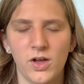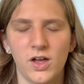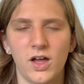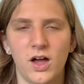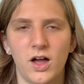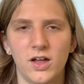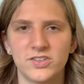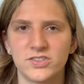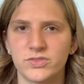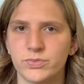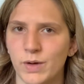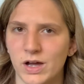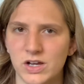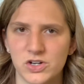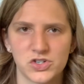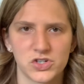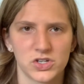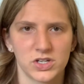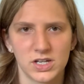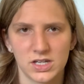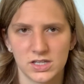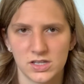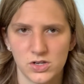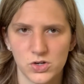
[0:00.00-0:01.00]

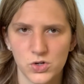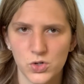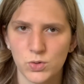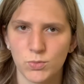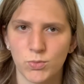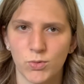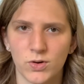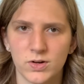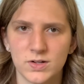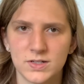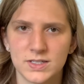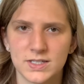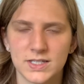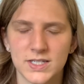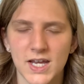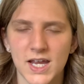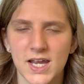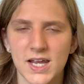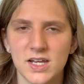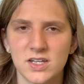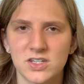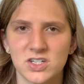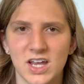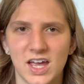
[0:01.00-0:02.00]
especially in the newborn
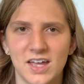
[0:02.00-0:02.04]
stage.